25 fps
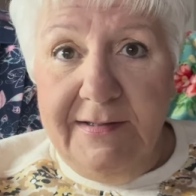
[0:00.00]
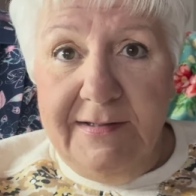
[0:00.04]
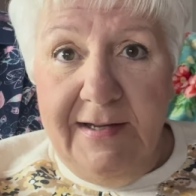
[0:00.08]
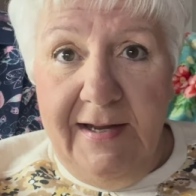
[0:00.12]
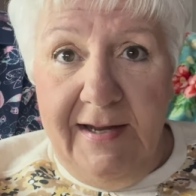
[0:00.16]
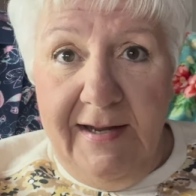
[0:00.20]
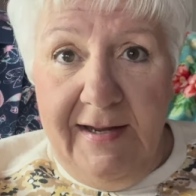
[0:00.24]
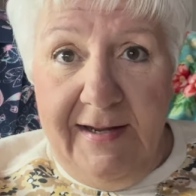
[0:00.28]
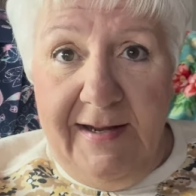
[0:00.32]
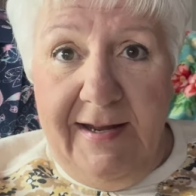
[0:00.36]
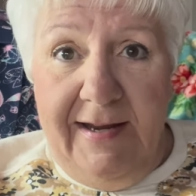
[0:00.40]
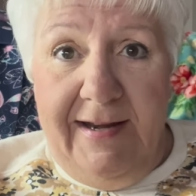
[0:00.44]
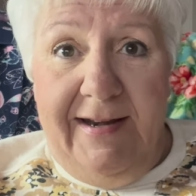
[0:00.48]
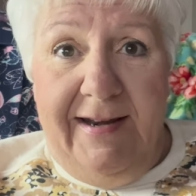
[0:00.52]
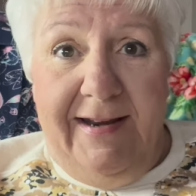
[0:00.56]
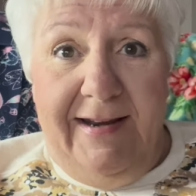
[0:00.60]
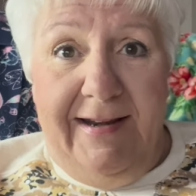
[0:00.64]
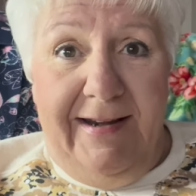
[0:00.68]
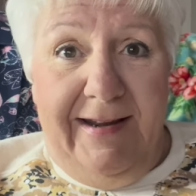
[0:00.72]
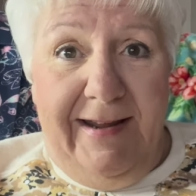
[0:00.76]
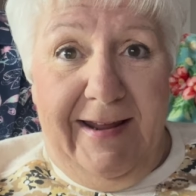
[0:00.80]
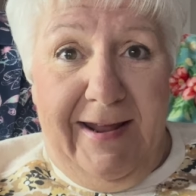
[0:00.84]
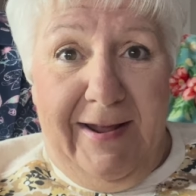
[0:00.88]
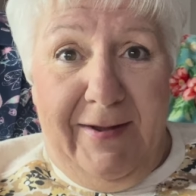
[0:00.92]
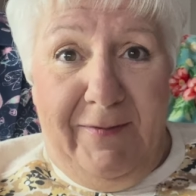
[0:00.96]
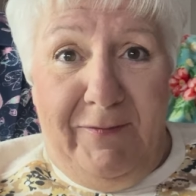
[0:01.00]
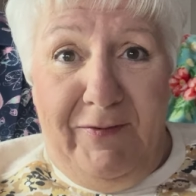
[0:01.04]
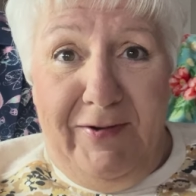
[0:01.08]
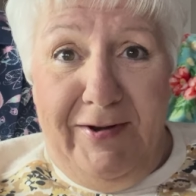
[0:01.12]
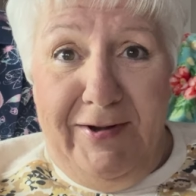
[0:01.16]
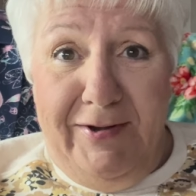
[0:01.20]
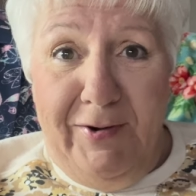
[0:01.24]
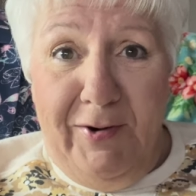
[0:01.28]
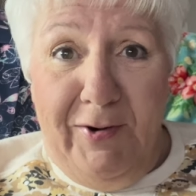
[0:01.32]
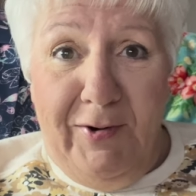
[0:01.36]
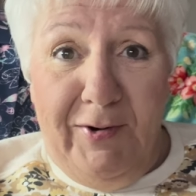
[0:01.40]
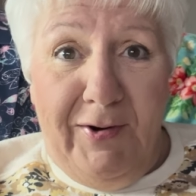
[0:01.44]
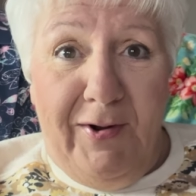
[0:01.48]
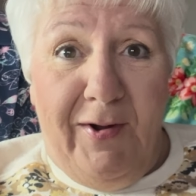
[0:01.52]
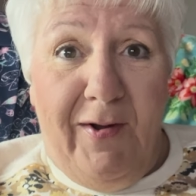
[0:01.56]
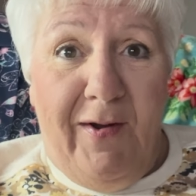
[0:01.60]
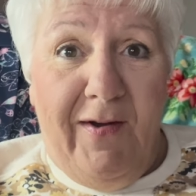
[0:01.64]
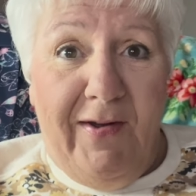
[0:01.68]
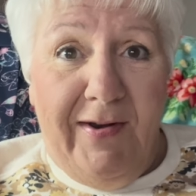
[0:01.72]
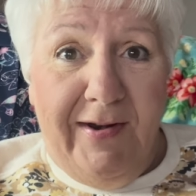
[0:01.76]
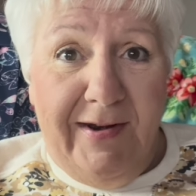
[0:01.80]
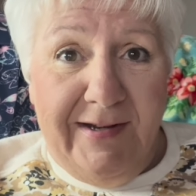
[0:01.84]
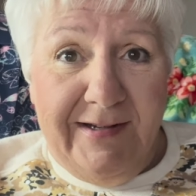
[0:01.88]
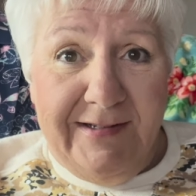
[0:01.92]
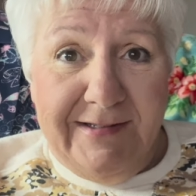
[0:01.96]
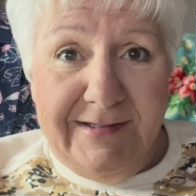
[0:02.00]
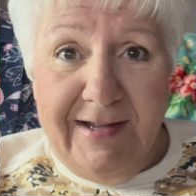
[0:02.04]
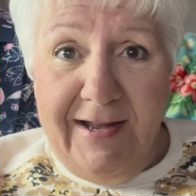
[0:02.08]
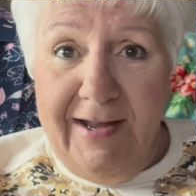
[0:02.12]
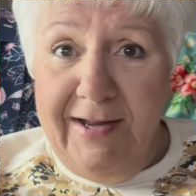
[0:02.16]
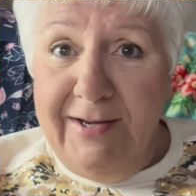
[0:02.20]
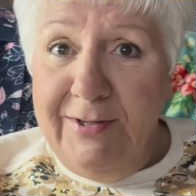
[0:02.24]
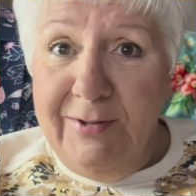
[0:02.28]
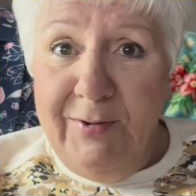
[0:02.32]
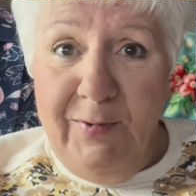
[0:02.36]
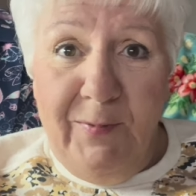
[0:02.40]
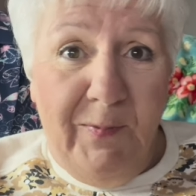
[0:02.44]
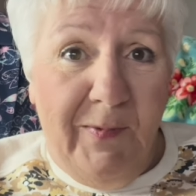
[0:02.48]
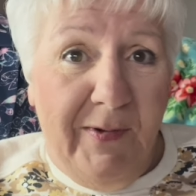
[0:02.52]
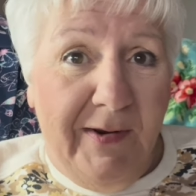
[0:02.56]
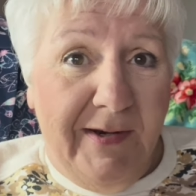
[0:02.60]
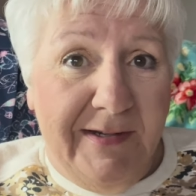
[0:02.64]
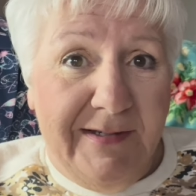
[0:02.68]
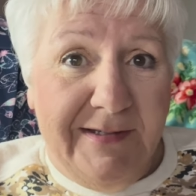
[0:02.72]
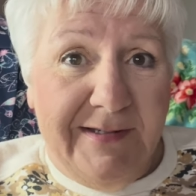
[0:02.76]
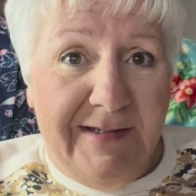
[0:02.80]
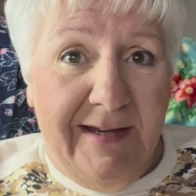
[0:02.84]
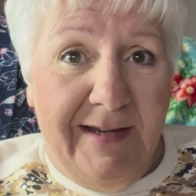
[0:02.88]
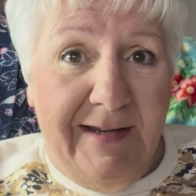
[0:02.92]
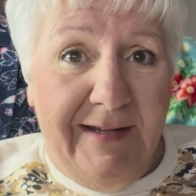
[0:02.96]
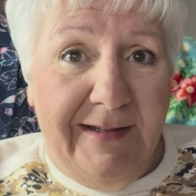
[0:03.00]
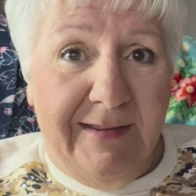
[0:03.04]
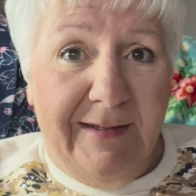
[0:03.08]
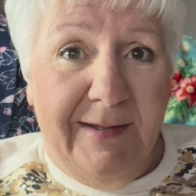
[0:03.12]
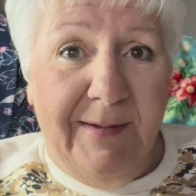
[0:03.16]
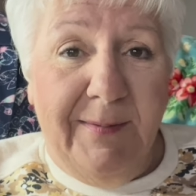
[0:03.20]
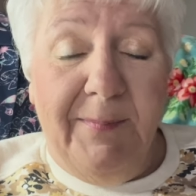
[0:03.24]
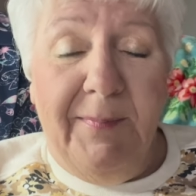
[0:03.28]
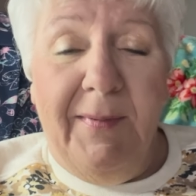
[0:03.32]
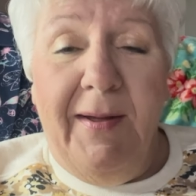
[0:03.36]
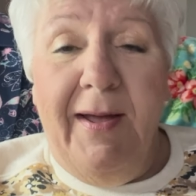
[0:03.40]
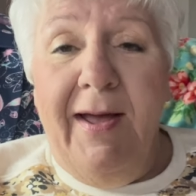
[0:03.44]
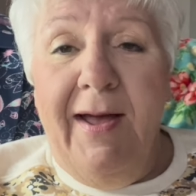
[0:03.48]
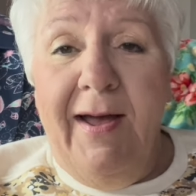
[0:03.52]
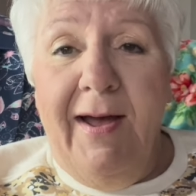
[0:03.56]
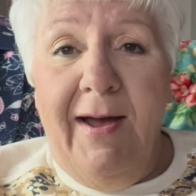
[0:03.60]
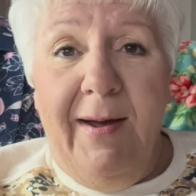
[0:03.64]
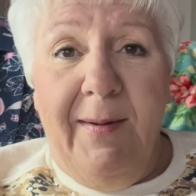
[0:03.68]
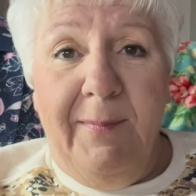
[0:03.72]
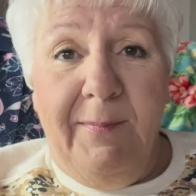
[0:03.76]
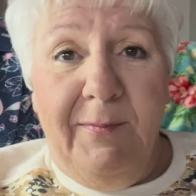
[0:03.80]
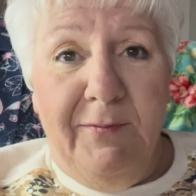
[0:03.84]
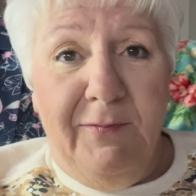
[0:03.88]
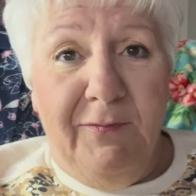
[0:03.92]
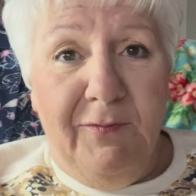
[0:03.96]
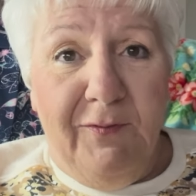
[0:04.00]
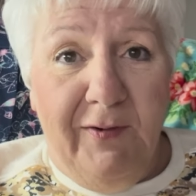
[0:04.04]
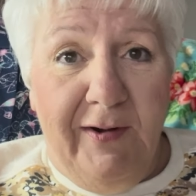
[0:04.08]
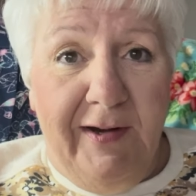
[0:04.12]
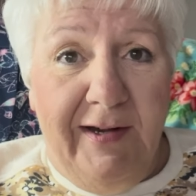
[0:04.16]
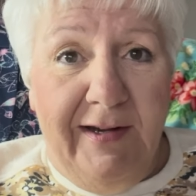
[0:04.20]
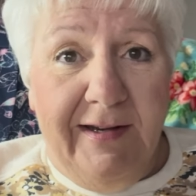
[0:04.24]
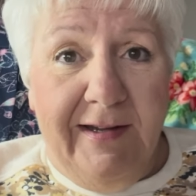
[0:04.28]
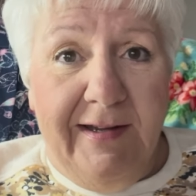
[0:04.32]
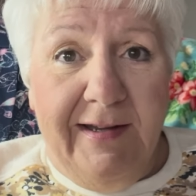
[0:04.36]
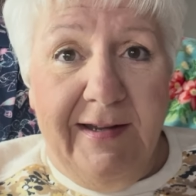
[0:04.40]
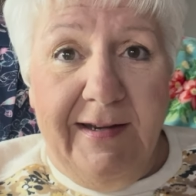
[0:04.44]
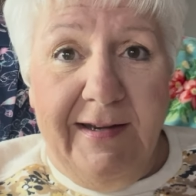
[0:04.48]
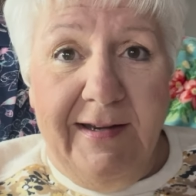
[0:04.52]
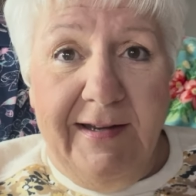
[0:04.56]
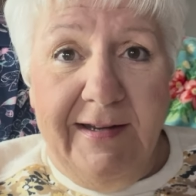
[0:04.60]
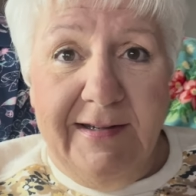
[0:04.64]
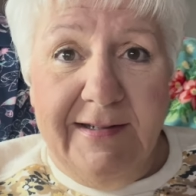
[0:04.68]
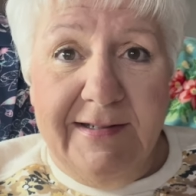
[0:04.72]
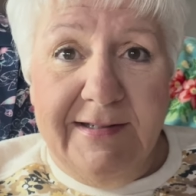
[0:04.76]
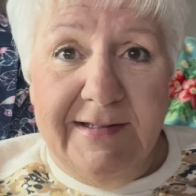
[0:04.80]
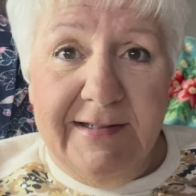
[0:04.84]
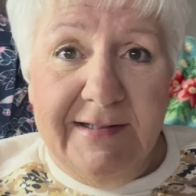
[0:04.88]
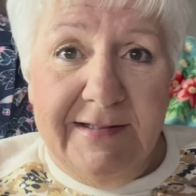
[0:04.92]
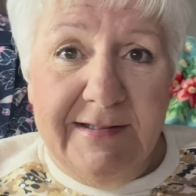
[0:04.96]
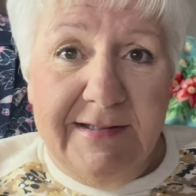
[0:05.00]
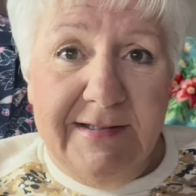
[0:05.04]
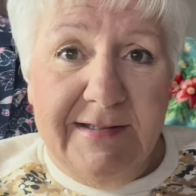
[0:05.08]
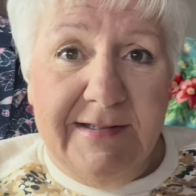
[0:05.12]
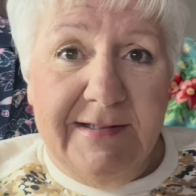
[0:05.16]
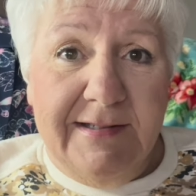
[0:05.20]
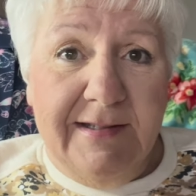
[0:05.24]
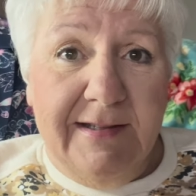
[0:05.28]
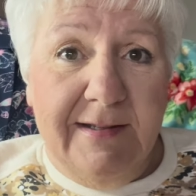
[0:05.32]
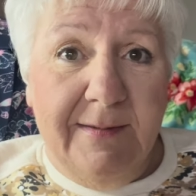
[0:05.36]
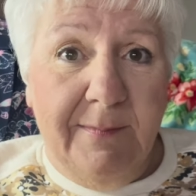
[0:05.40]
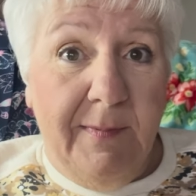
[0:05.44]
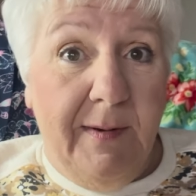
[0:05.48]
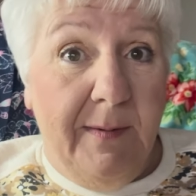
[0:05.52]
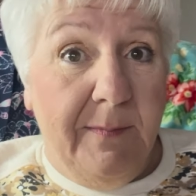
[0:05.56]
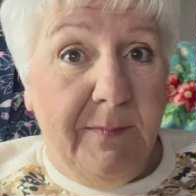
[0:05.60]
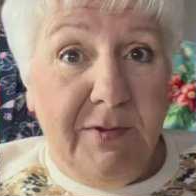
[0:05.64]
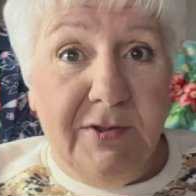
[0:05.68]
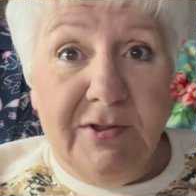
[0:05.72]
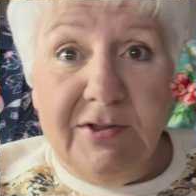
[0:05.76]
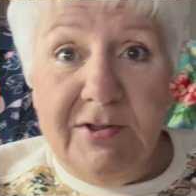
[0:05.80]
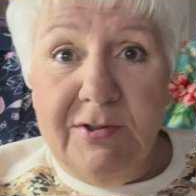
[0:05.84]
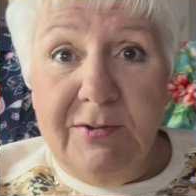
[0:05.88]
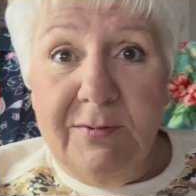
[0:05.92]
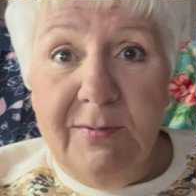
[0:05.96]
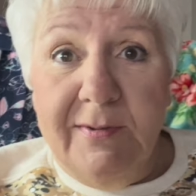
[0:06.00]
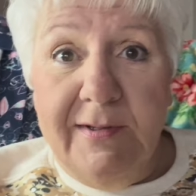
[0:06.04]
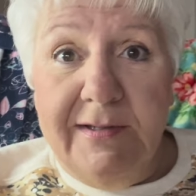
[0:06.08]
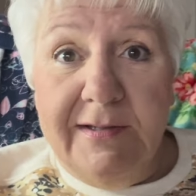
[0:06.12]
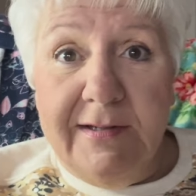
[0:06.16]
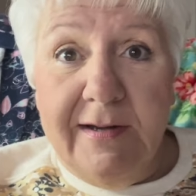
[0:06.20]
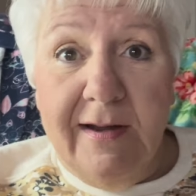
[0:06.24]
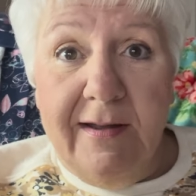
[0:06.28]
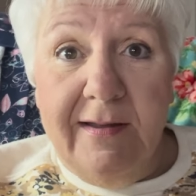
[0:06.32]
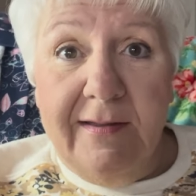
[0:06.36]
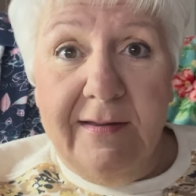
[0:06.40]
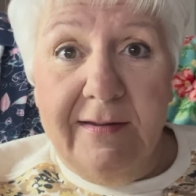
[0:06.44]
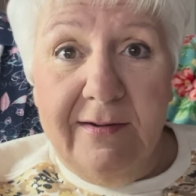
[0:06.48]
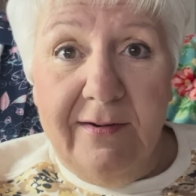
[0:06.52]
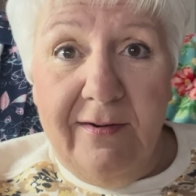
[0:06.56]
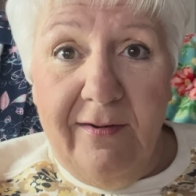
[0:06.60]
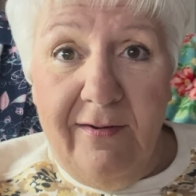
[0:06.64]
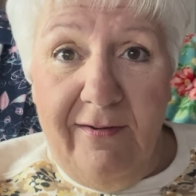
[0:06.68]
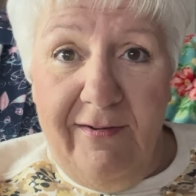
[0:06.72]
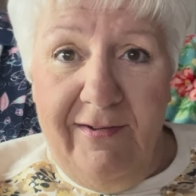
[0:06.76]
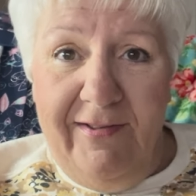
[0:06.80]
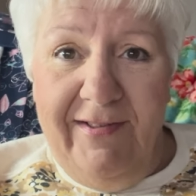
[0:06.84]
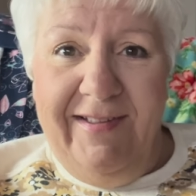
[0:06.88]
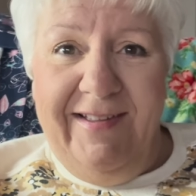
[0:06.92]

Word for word: taking any heavy narcotics. I don't want to take them. I'm afraid of getting addicted to them. I'm just doing Tylenol.